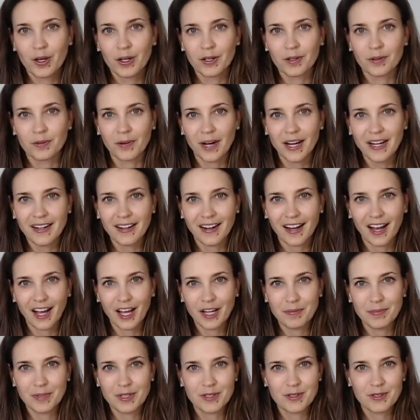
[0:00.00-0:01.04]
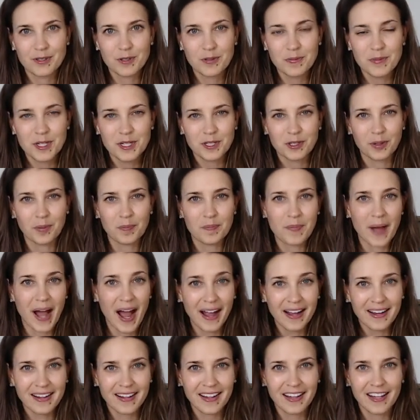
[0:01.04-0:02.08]
Great, I'm assuming you're
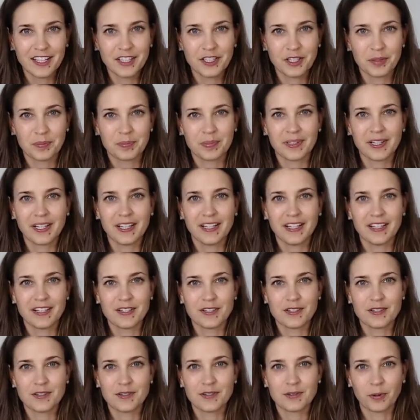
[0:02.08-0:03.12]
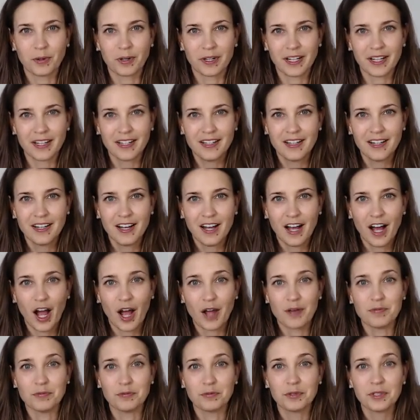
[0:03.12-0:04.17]
back and your plate is sorted.
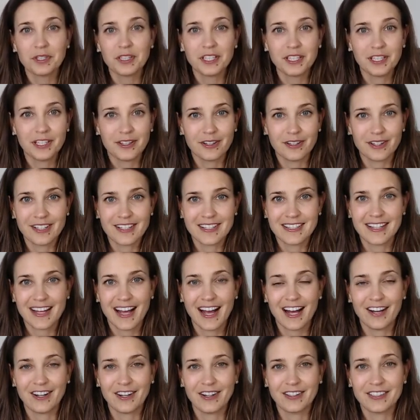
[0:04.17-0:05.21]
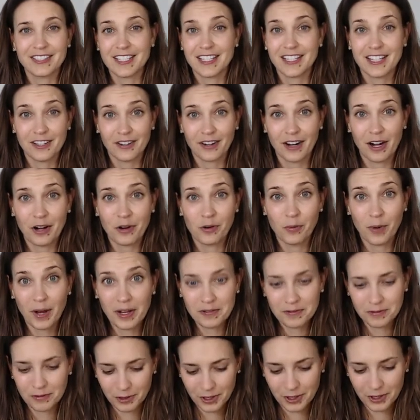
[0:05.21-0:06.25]
I'm really curious to hear how it
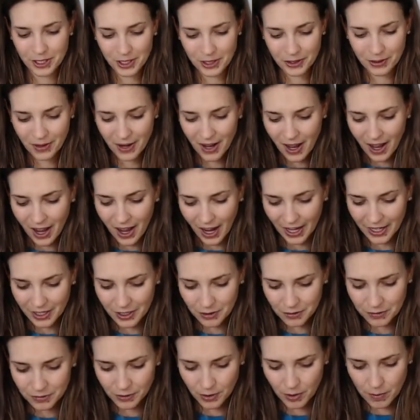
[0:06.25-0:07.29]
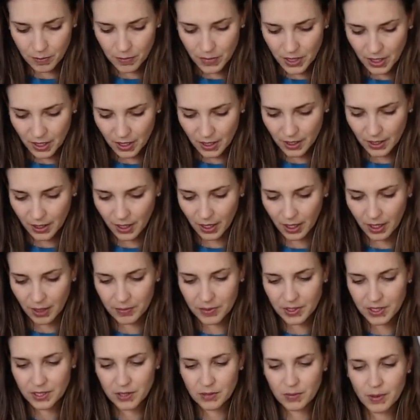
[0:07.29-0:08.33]
went for you. I know for me,
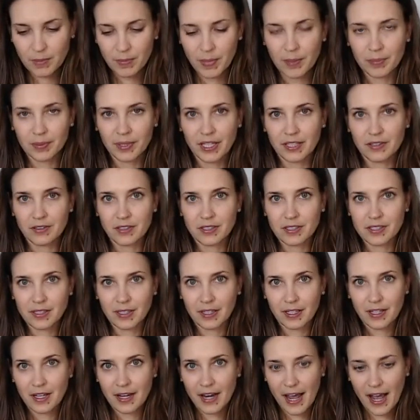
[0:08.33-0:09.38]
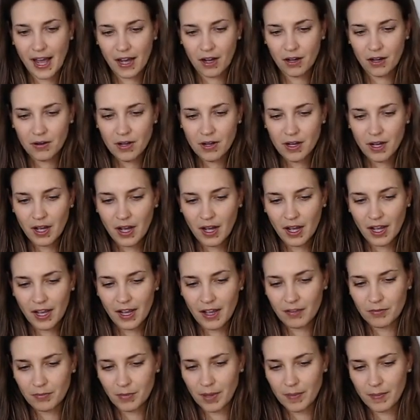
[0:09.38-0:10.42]
this is what my plate looks like now. I
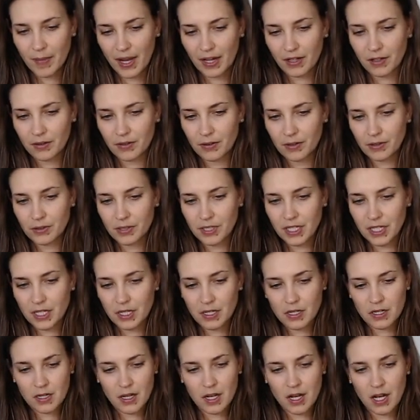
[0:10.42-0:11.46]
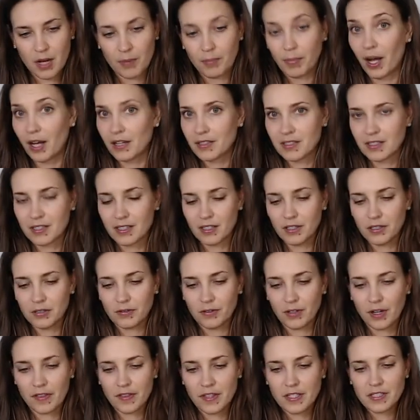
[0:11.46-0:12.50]
have my macaroni pasta
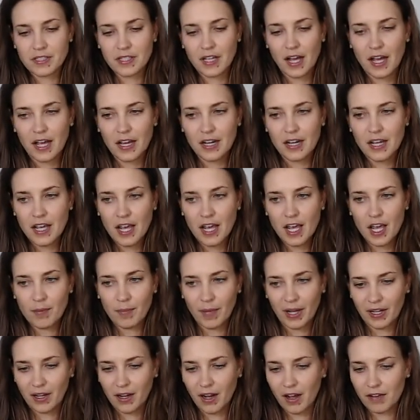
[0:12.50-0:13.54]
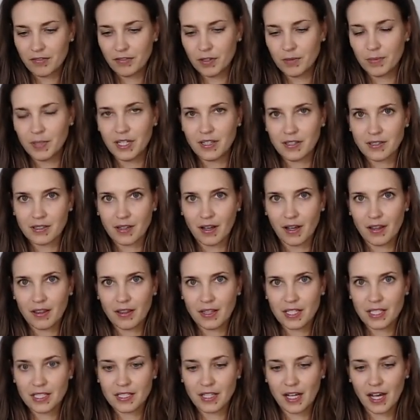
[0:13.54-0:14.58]
over on this side and my coffee beans on
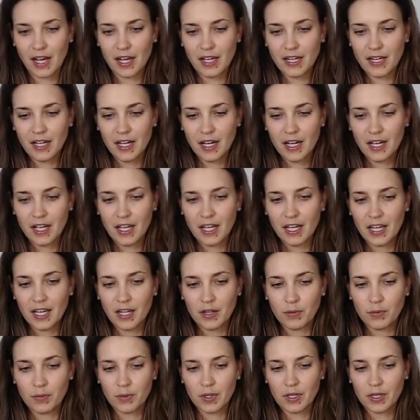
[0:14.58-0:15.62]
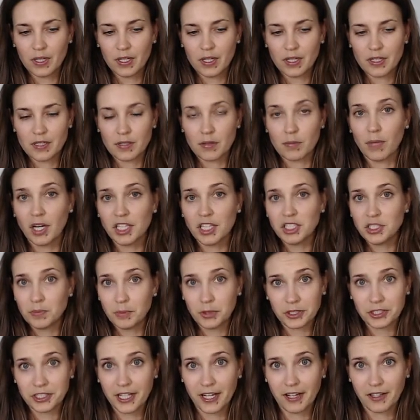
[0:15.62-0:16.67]
this side. It was much
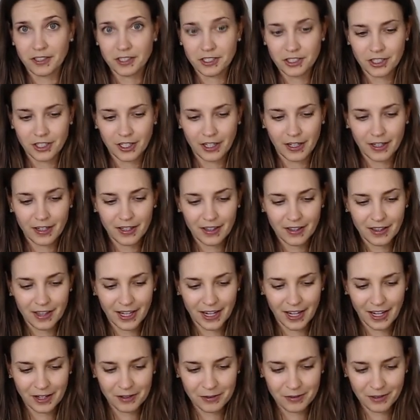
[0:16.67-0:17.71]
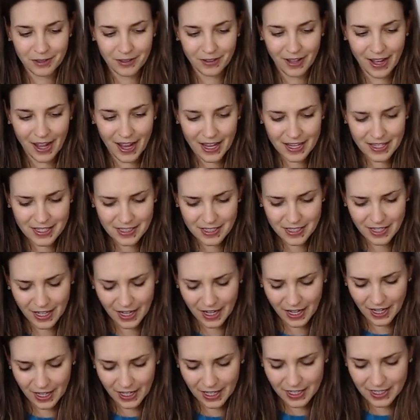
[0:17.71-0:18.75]
more challenging than I realized,
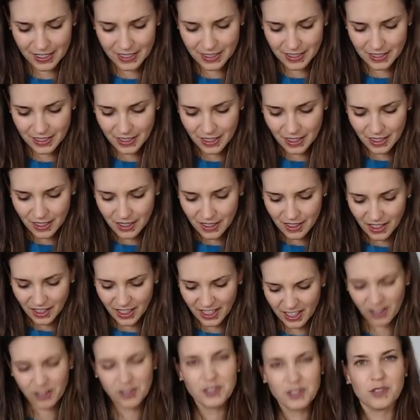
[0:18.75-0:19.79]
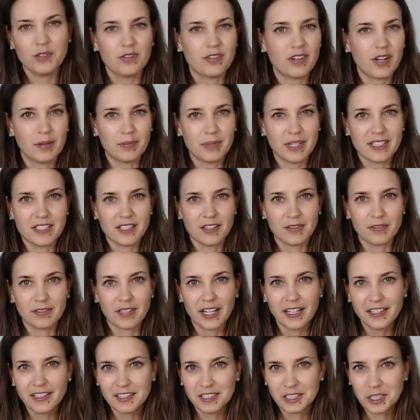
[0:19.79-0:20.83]
and I also found myself
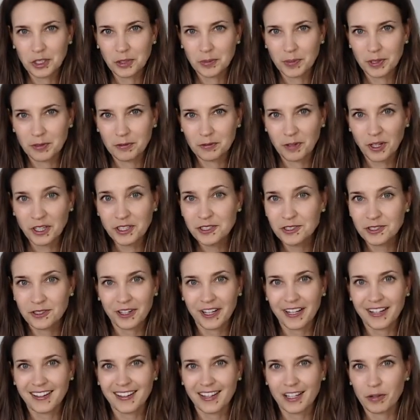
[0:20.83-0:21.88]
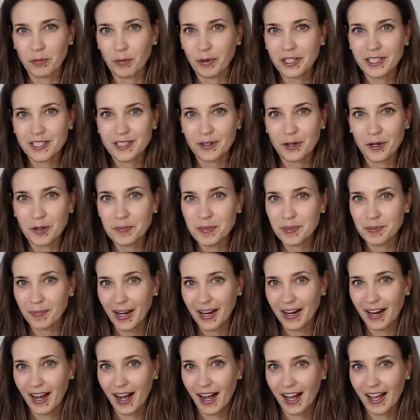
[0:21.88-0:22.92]
getting a little bit frustrated, like wanting to open
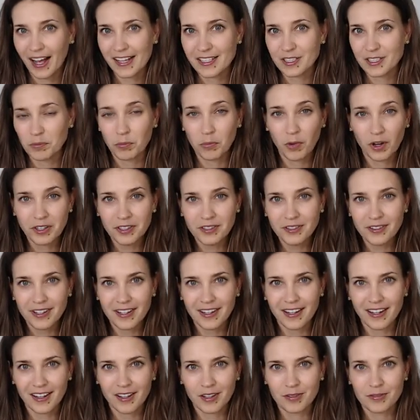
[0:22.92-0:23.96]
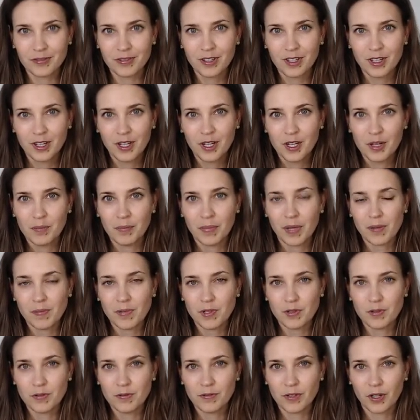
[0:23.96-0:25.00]
my eyes. I'm wondering if maybe
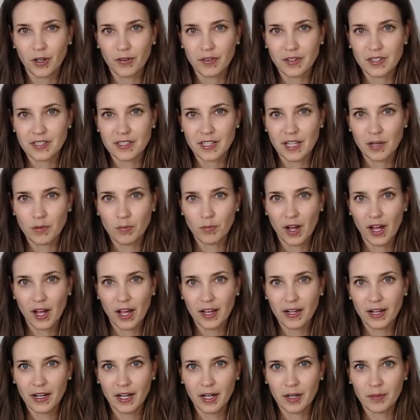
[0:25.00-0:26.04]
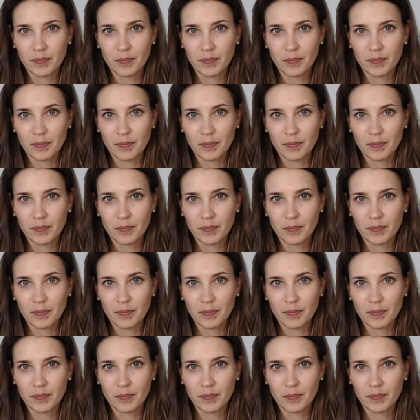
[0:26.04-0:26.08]
you felt the same way.